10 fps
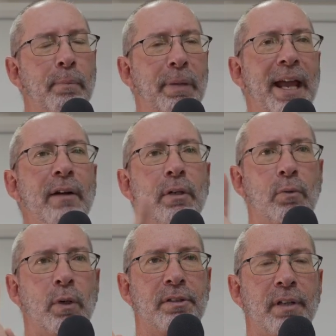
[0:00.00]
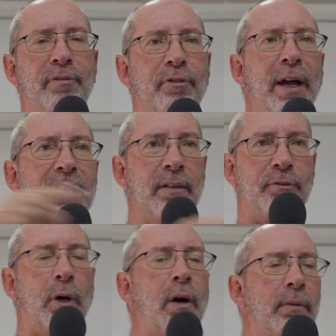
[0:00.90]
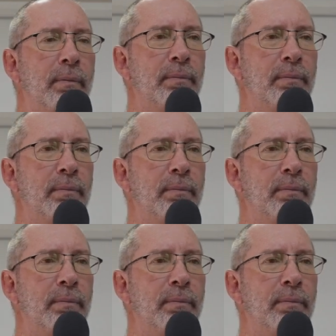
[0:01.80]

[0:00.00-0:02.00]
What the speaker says: But Herod was afraid of John.